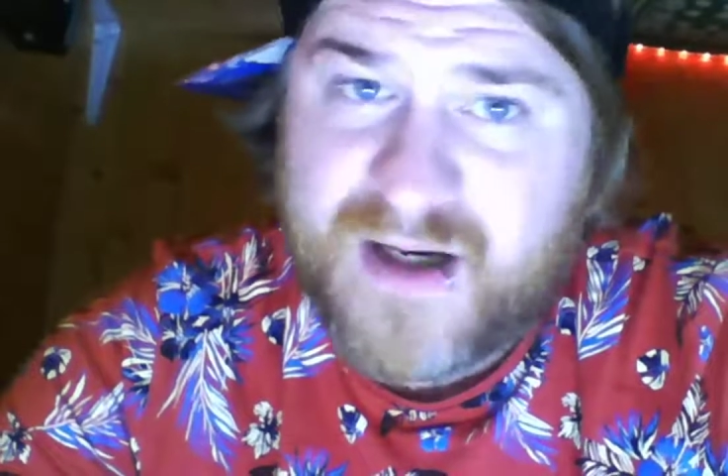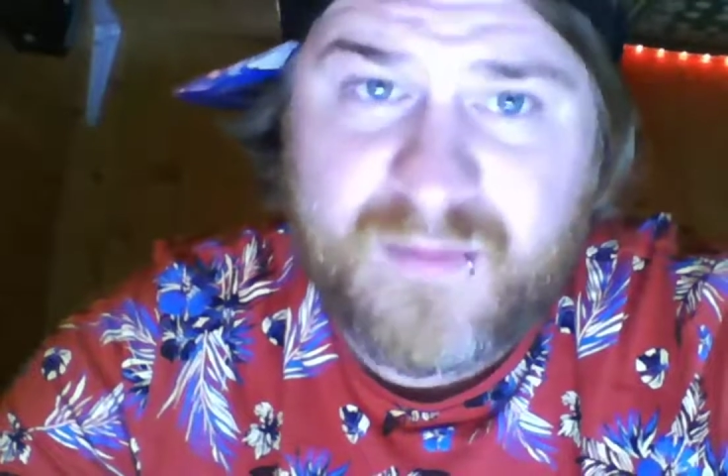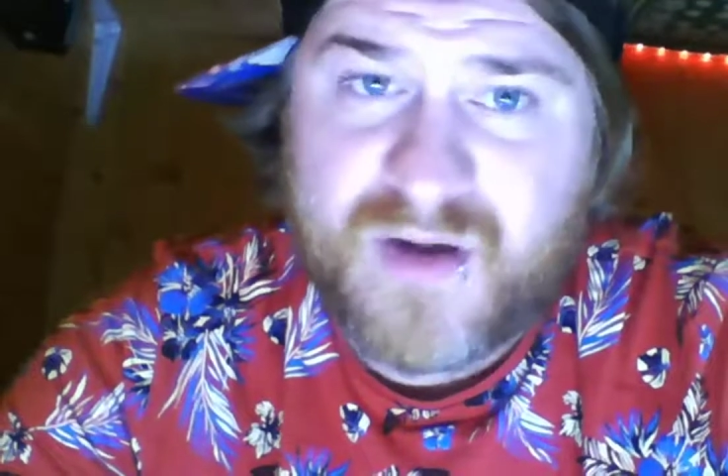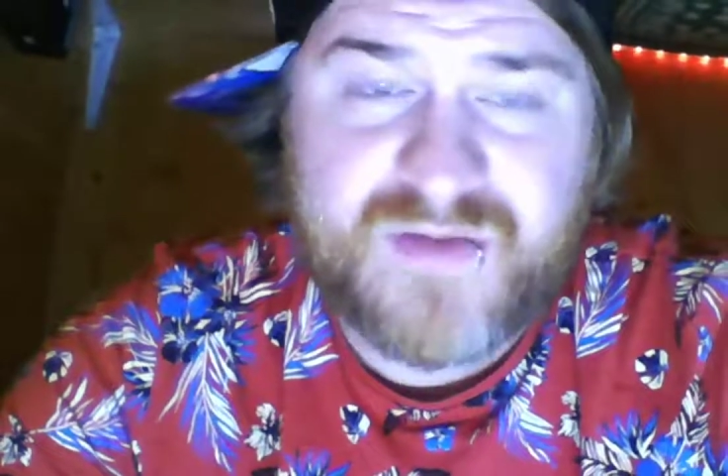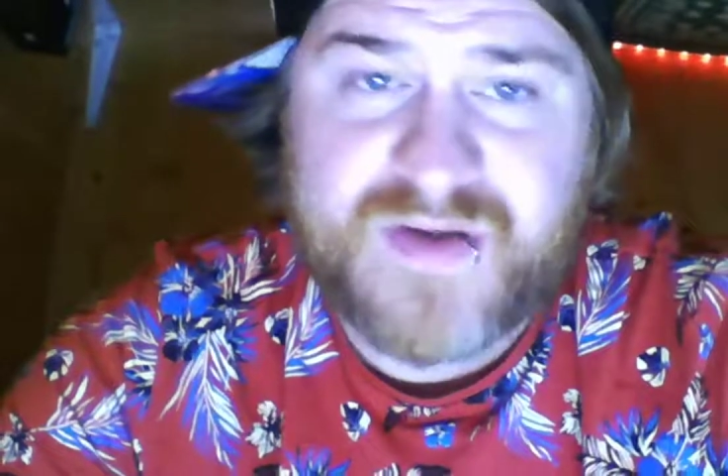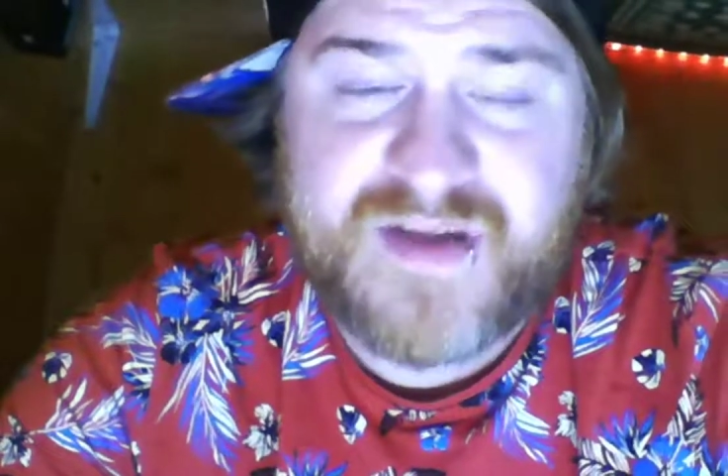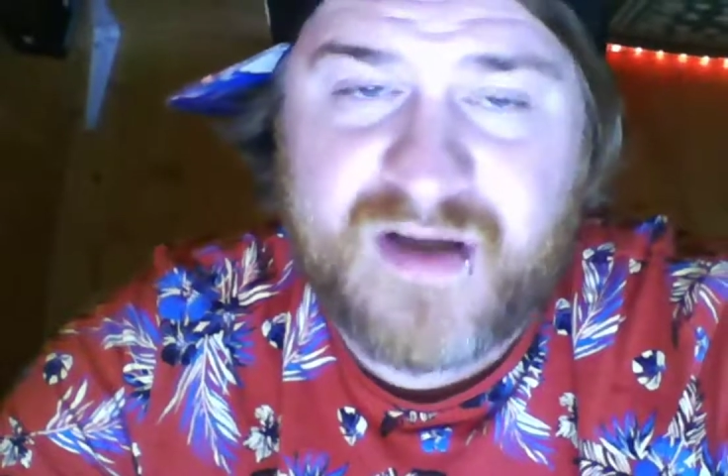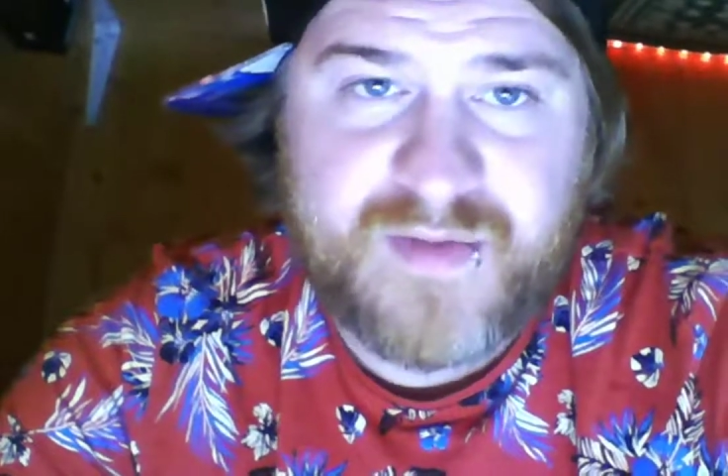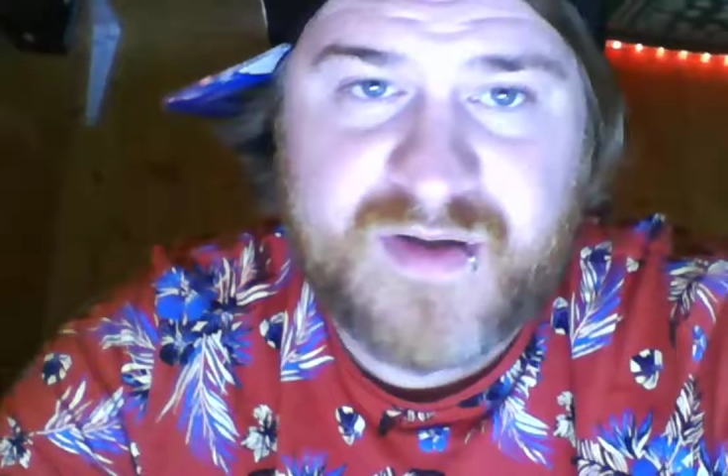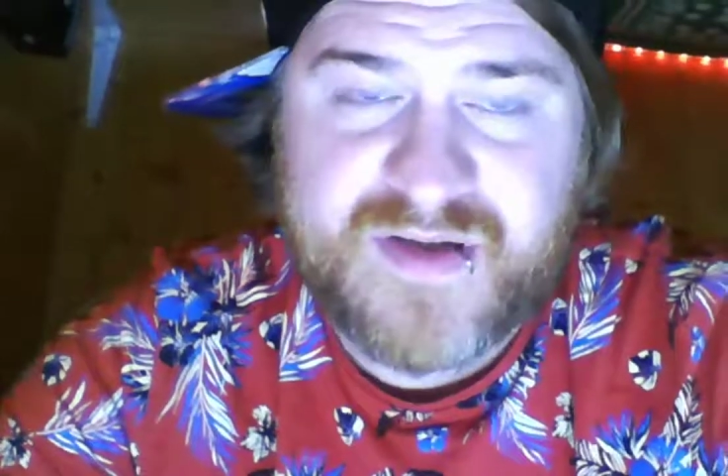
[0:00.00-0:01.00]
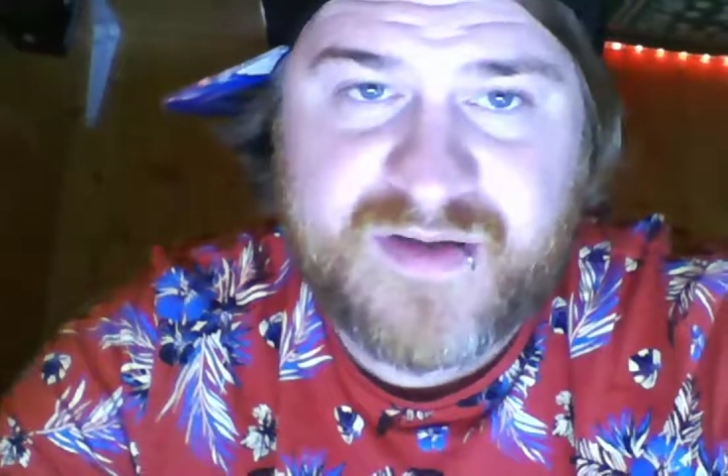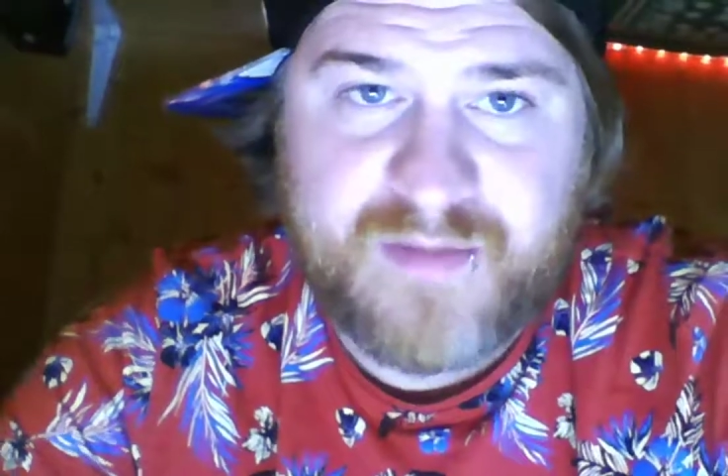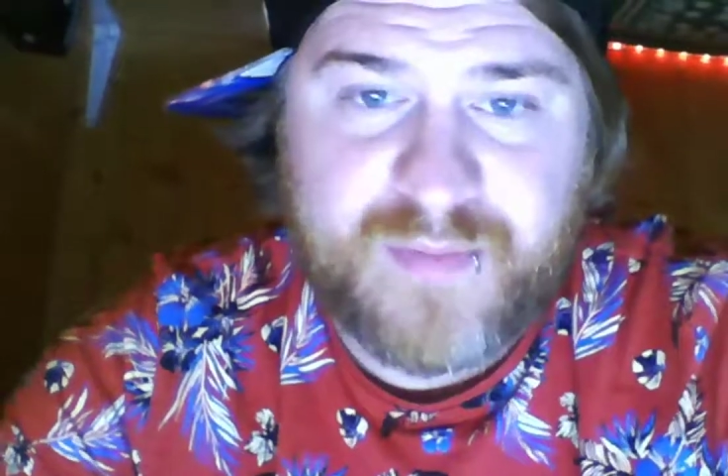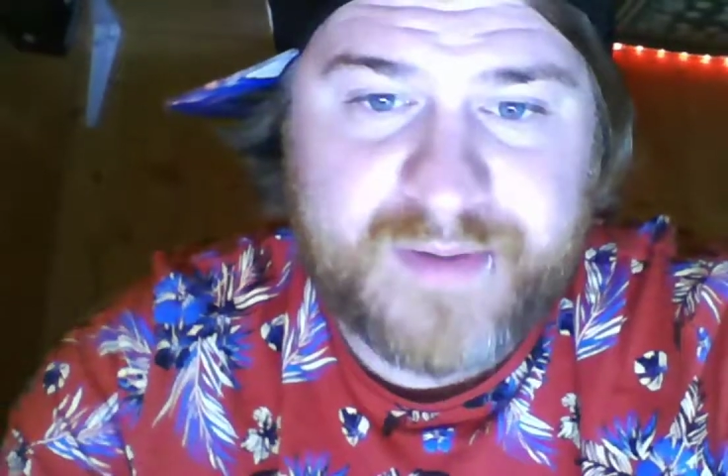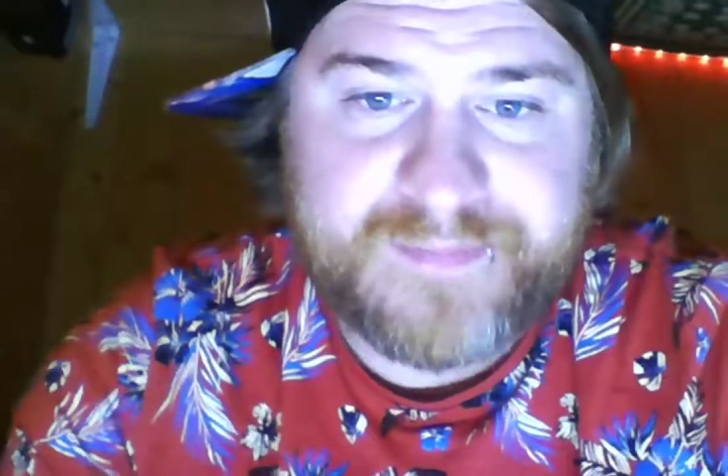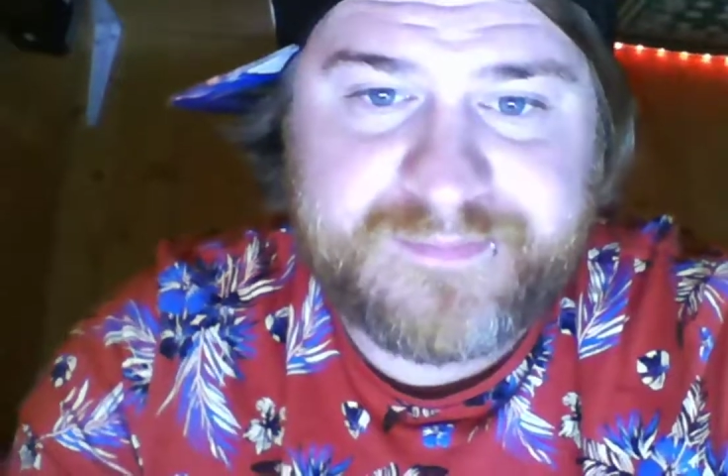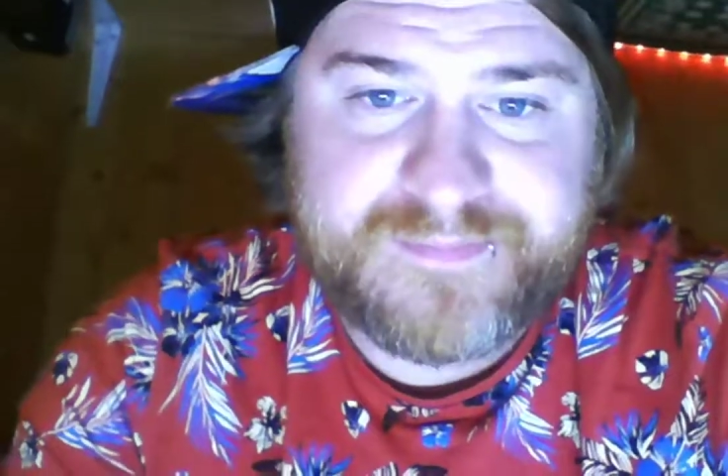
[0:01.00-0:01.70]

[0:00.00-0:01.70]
I'm not addressing you because there's no point.